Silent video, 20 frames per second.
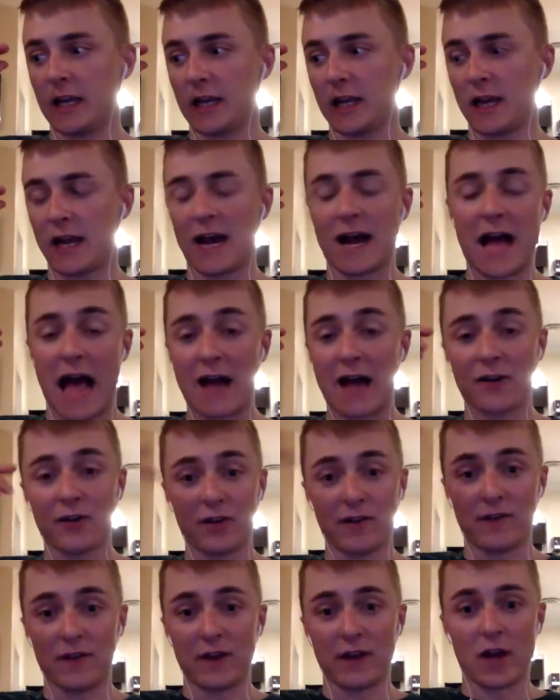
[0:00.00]
I don't
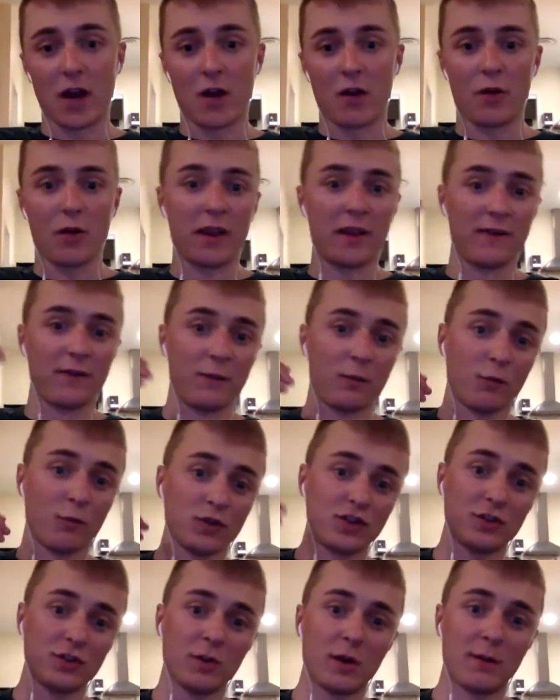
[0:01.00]
even know if
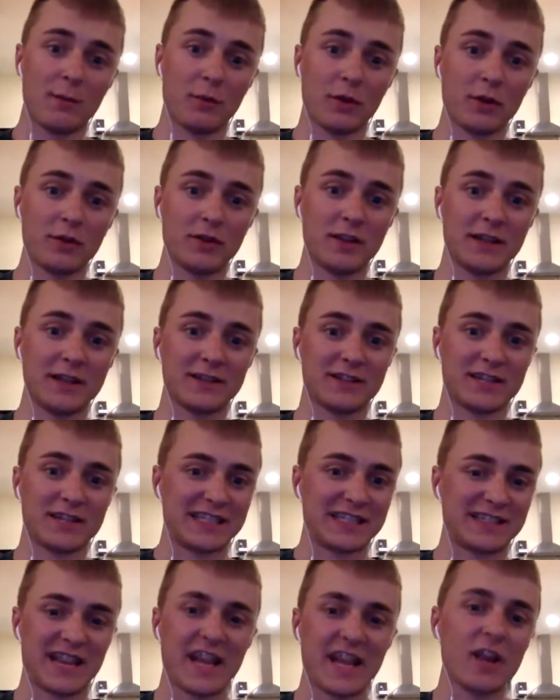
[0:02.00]
once you upload this, like,
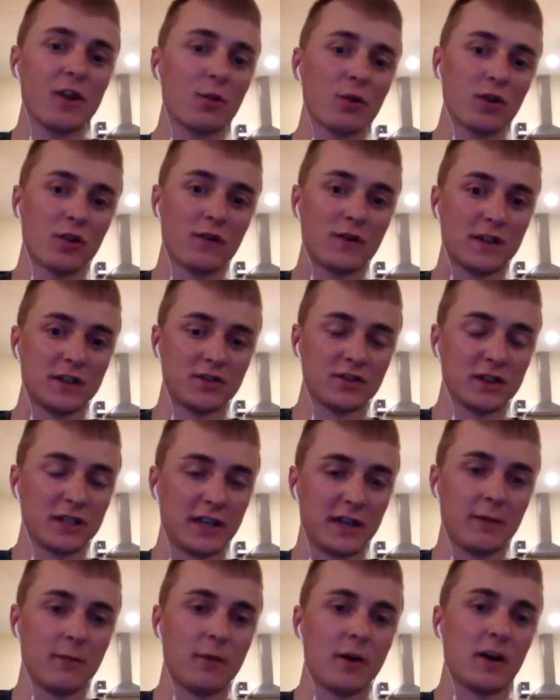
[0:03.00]
say you were to eventually
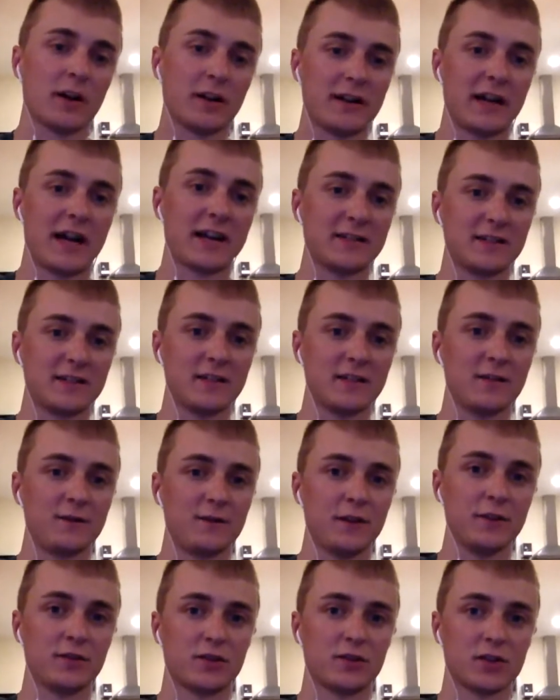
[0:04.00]
get it monetized in the
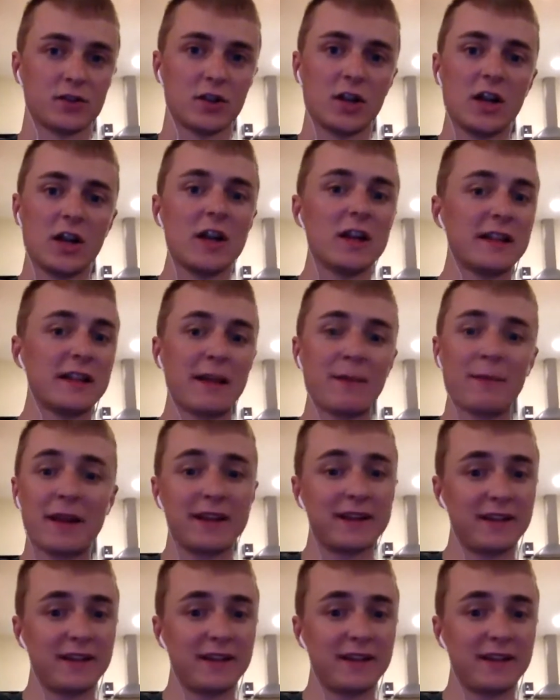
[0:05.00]
future, they may